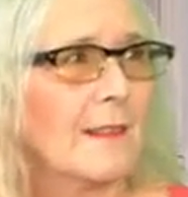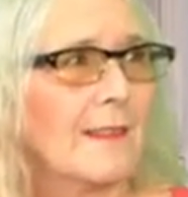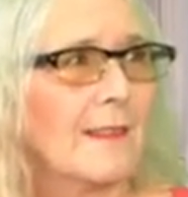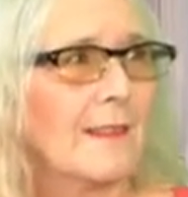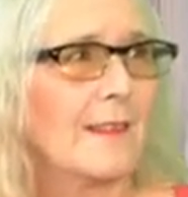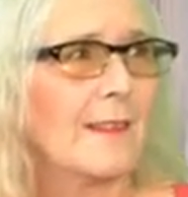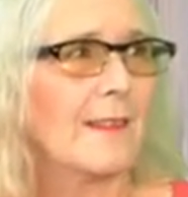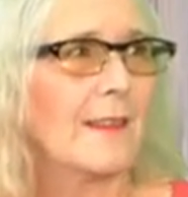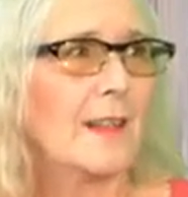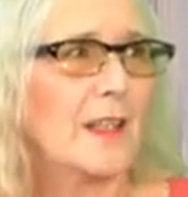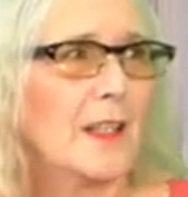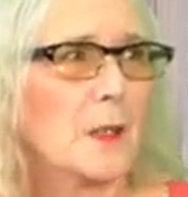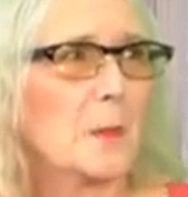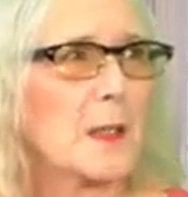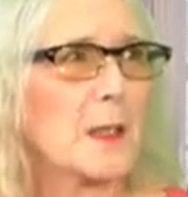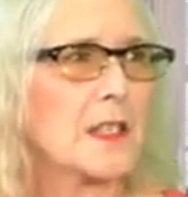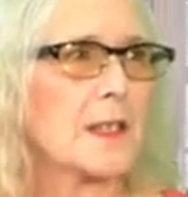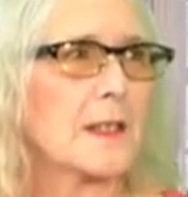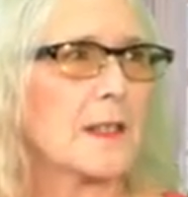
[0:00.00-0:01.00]
In a
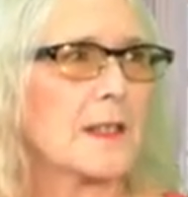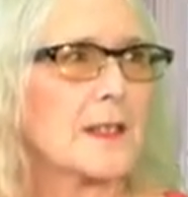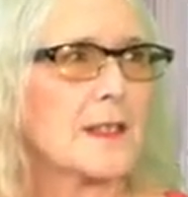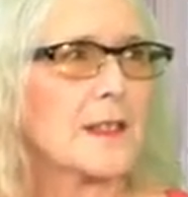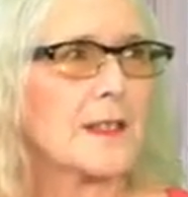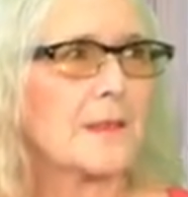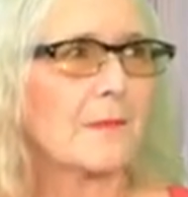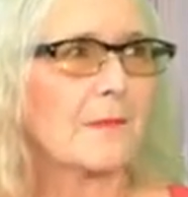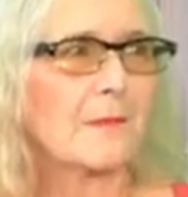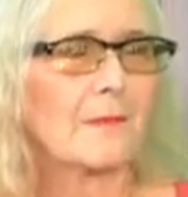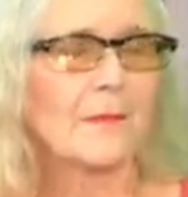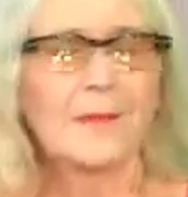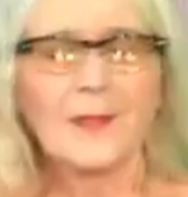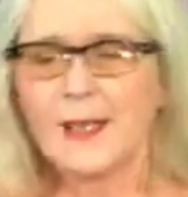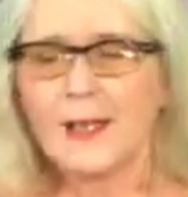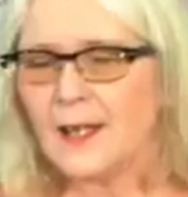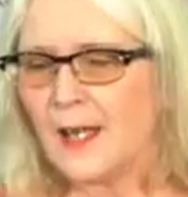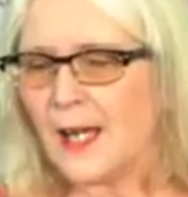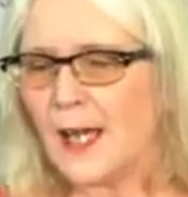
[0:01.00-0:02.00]
business.
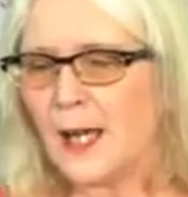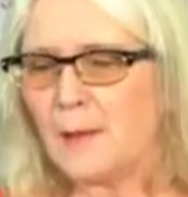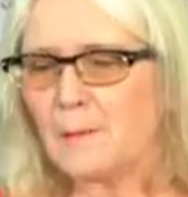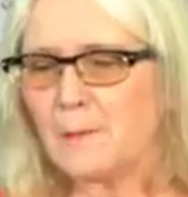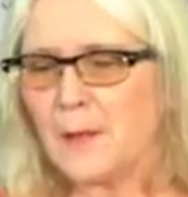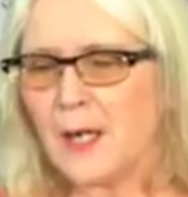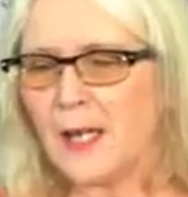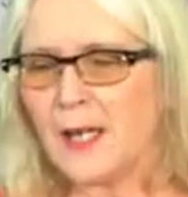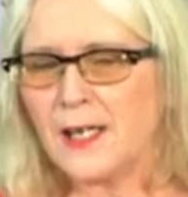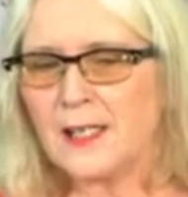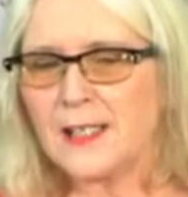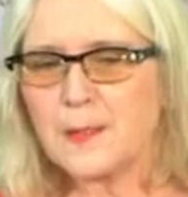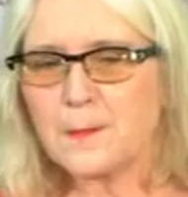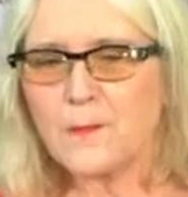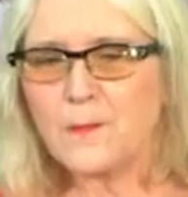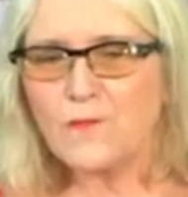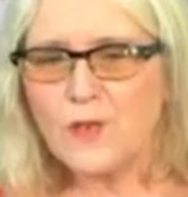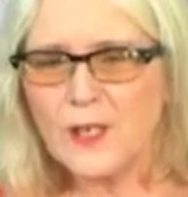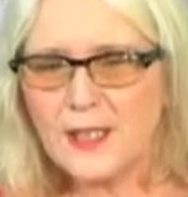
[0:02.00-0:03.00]

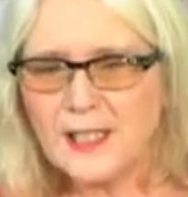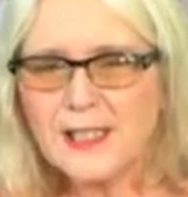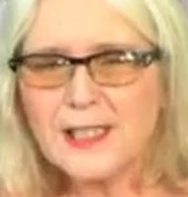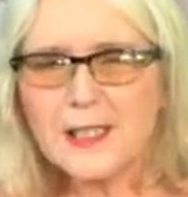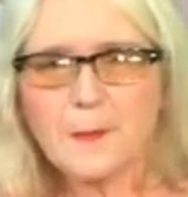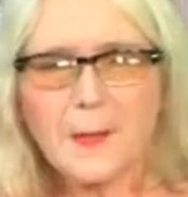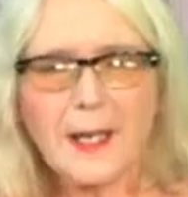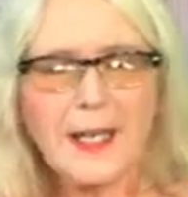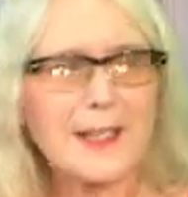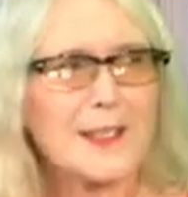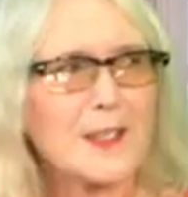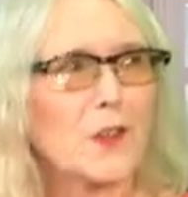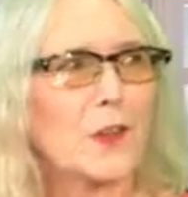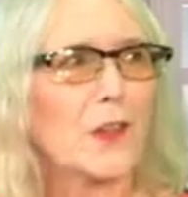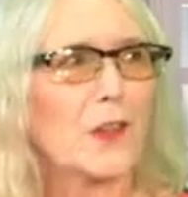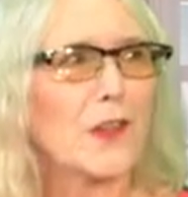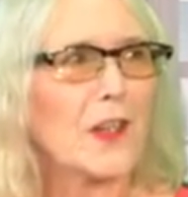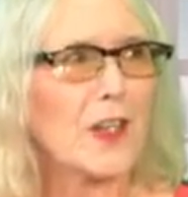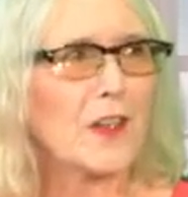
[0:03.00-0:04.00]
It really depends
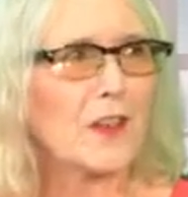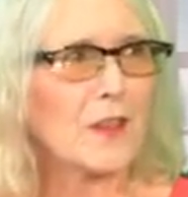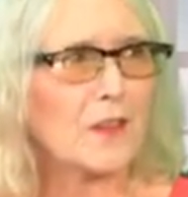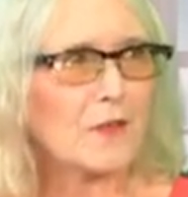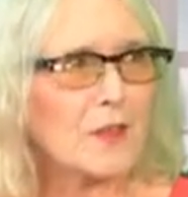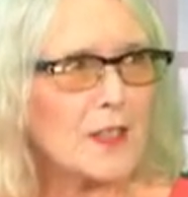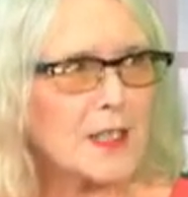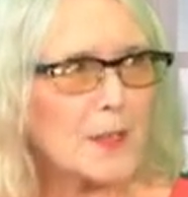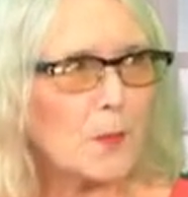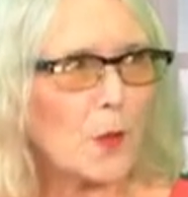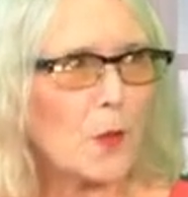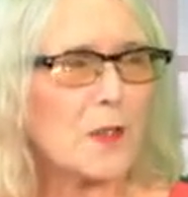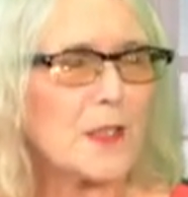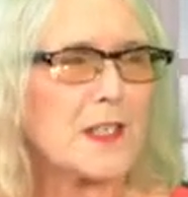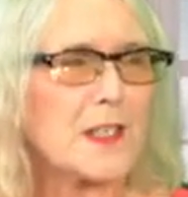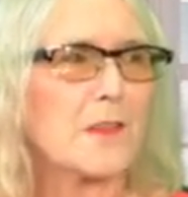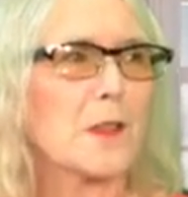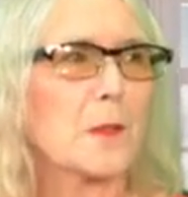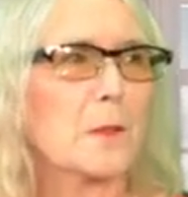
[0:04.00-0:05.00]
on the
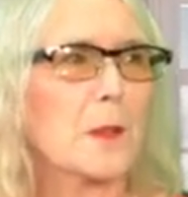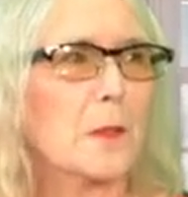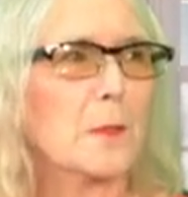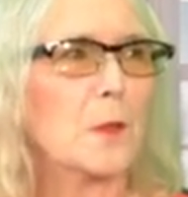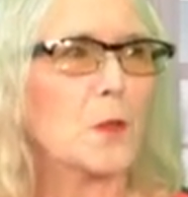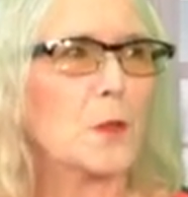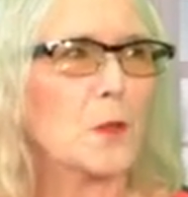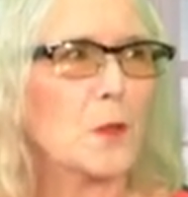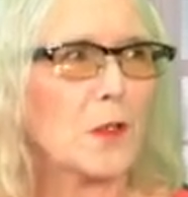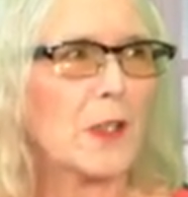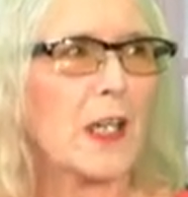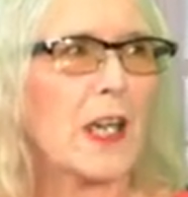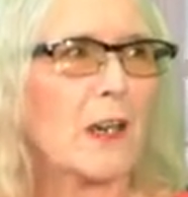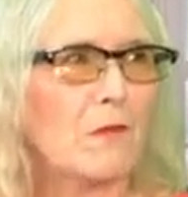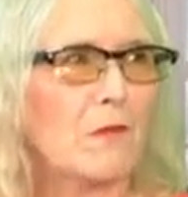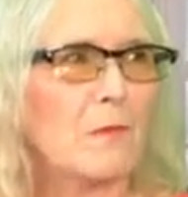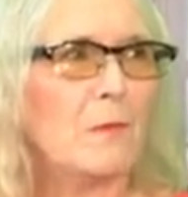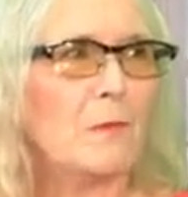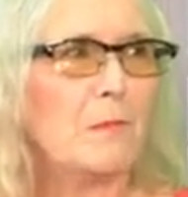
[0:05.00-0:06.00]
response of the people who are
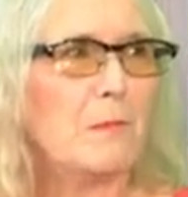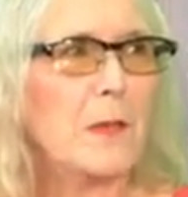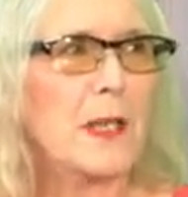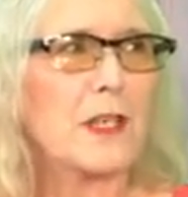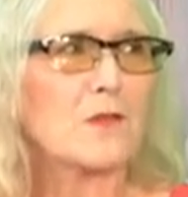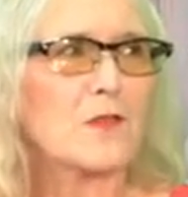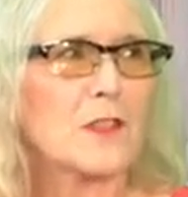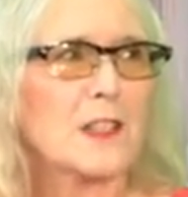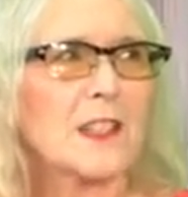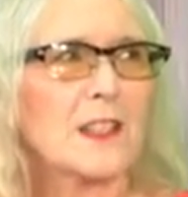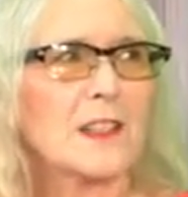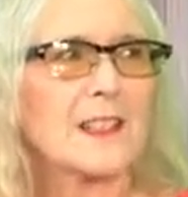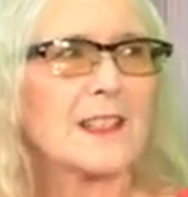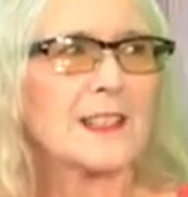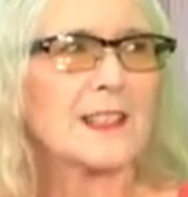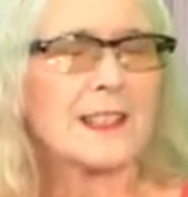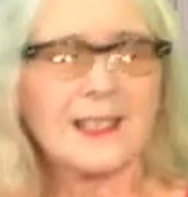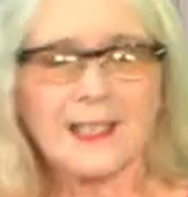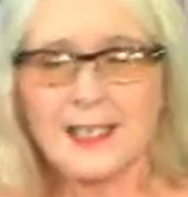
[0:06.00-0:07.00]
getting made
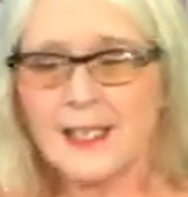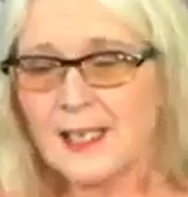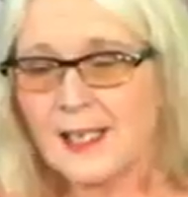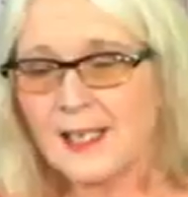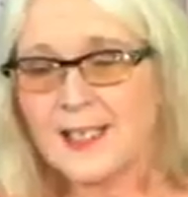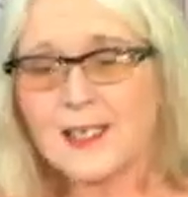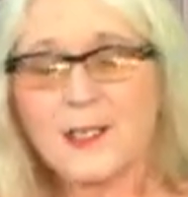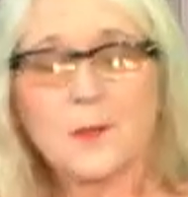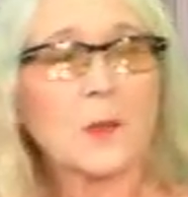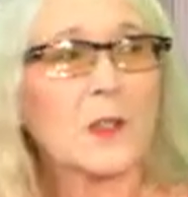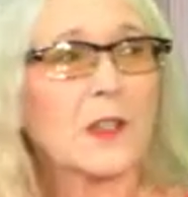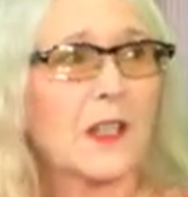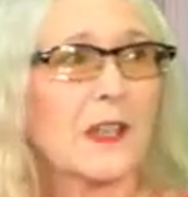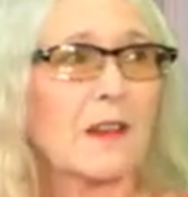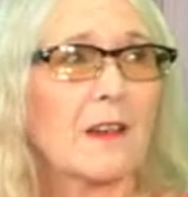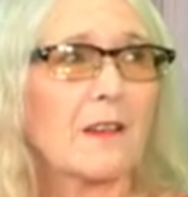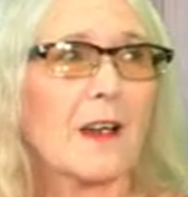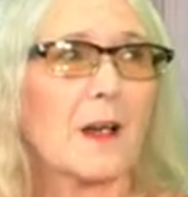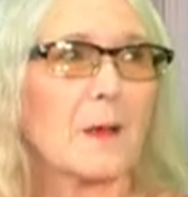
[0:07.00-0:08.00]
redundant as to what the
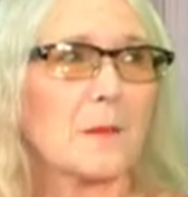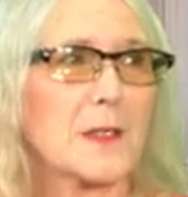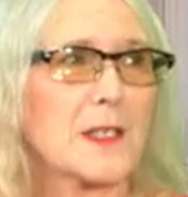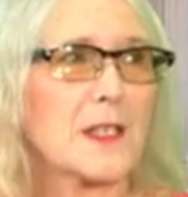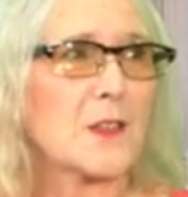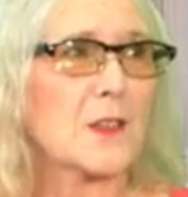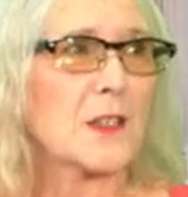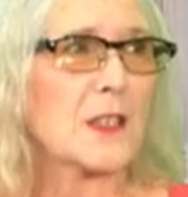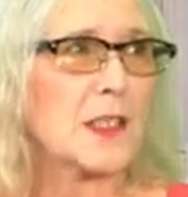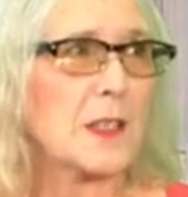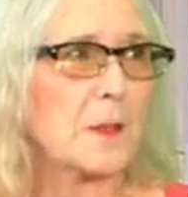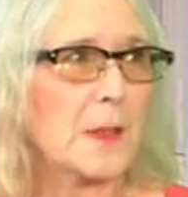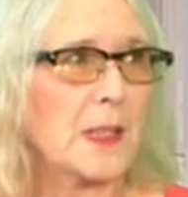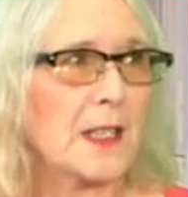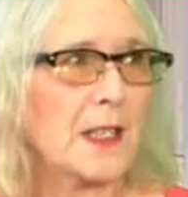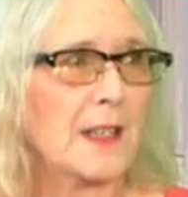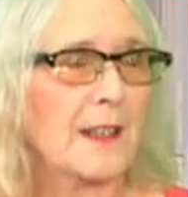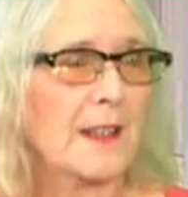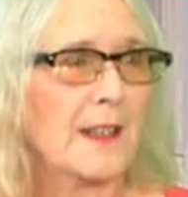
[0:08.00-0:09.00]
outcome is going to
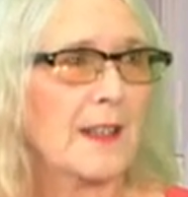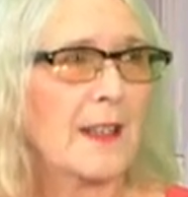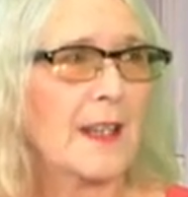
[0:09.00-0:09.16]
be.